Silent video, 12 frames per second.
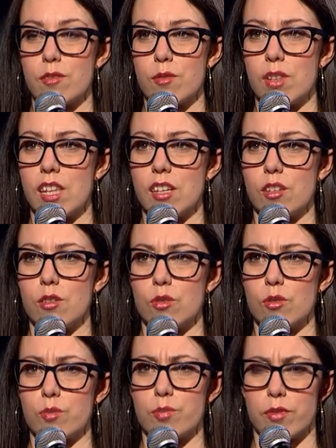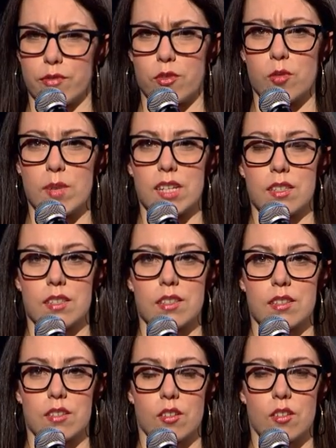for when they Googled performing sisters